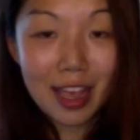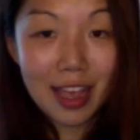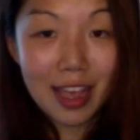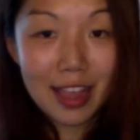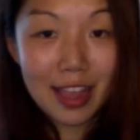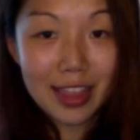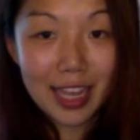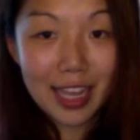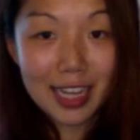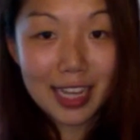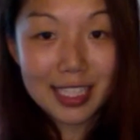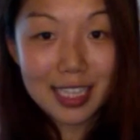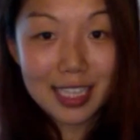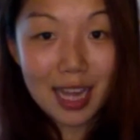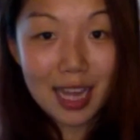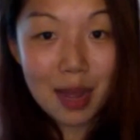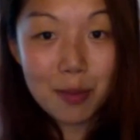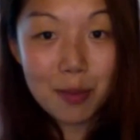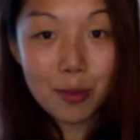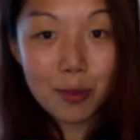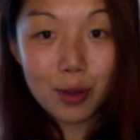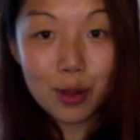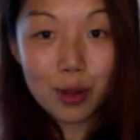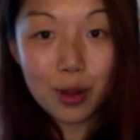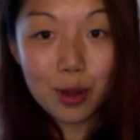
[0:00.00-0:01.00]
Next time
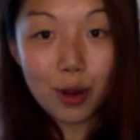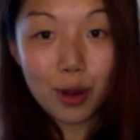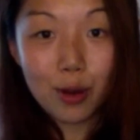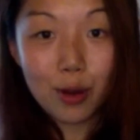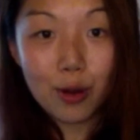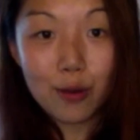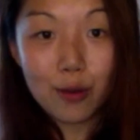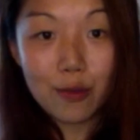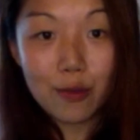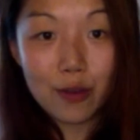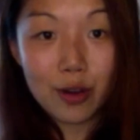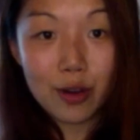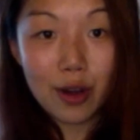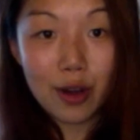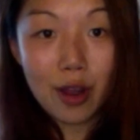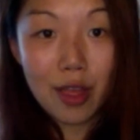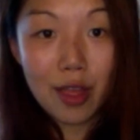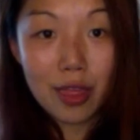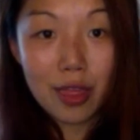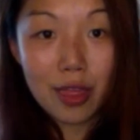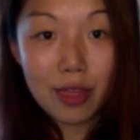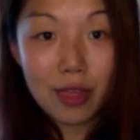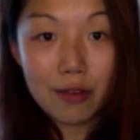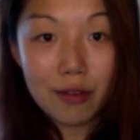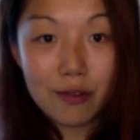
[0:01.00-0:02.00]
we'll go over
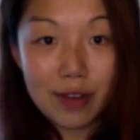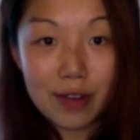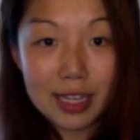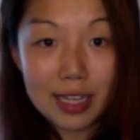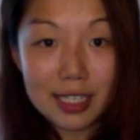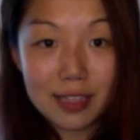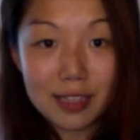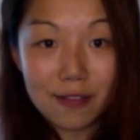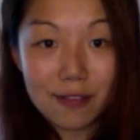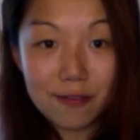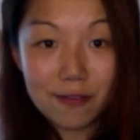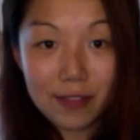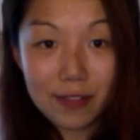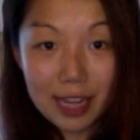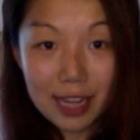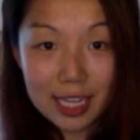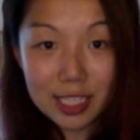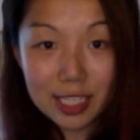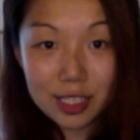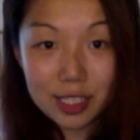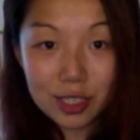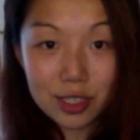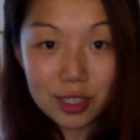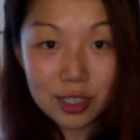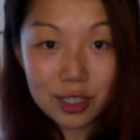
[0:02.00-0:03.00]
the wrist
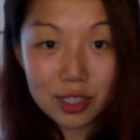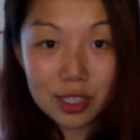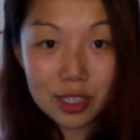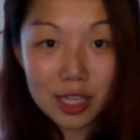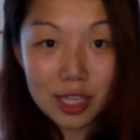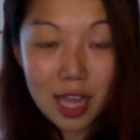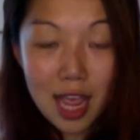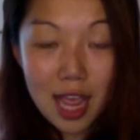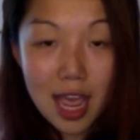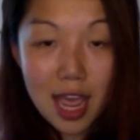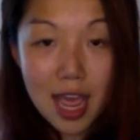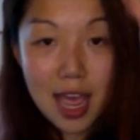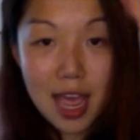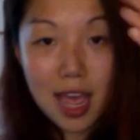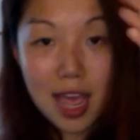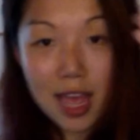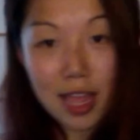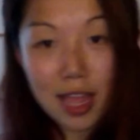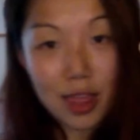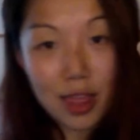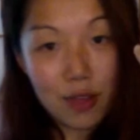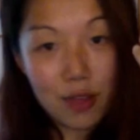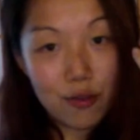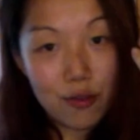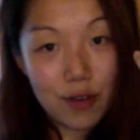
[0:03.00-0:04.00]
flexors
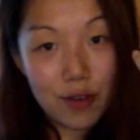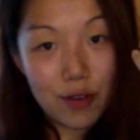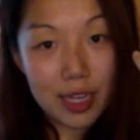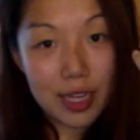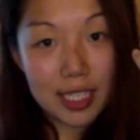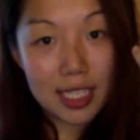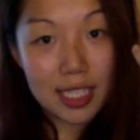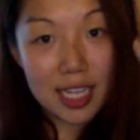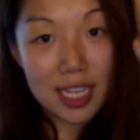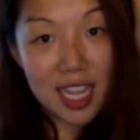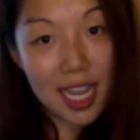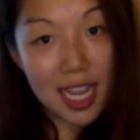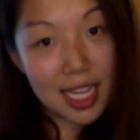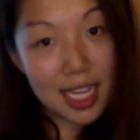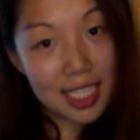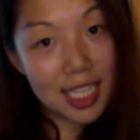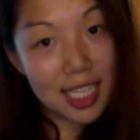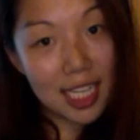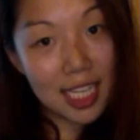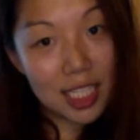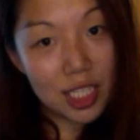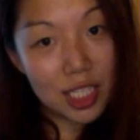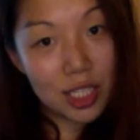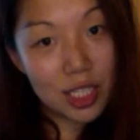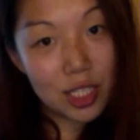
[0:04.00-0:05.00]
and the wrist
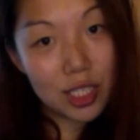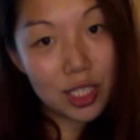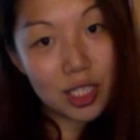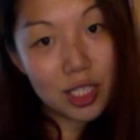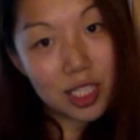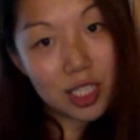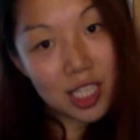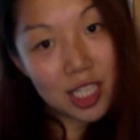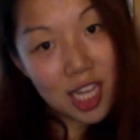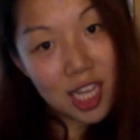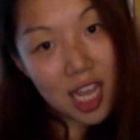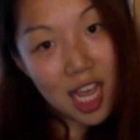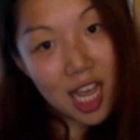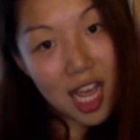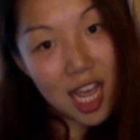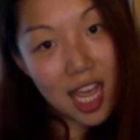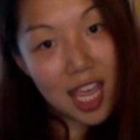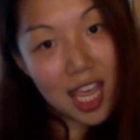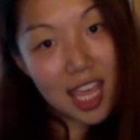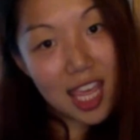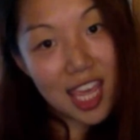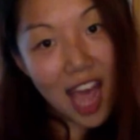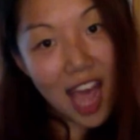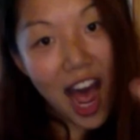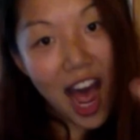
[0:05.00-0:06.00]
extensors.
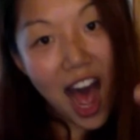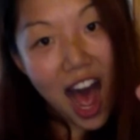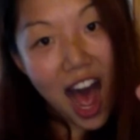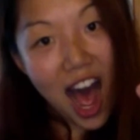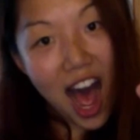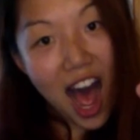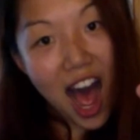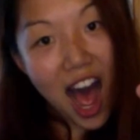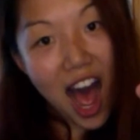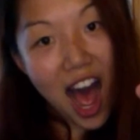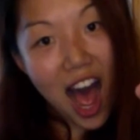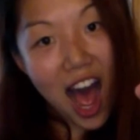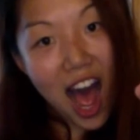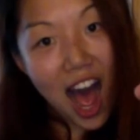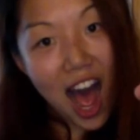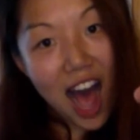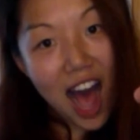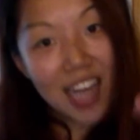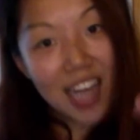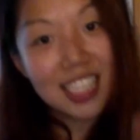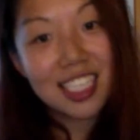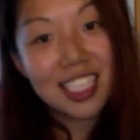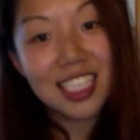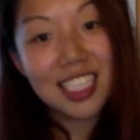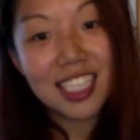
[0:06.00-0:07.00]

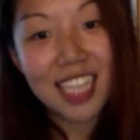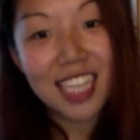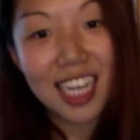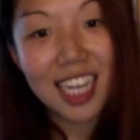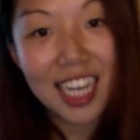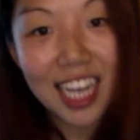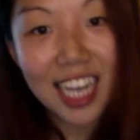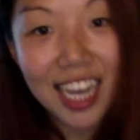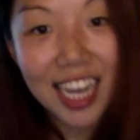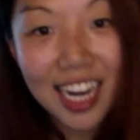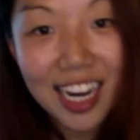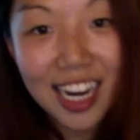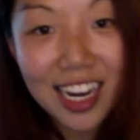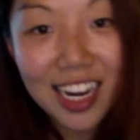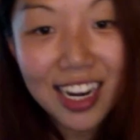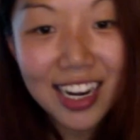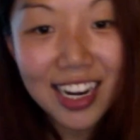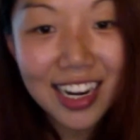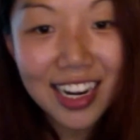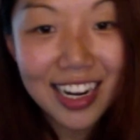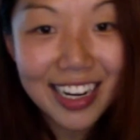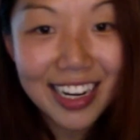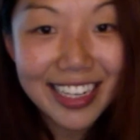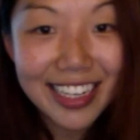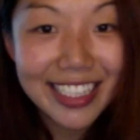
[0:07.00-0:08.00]
Yeah! See you
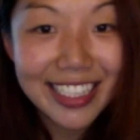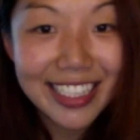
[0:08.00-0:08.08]
later!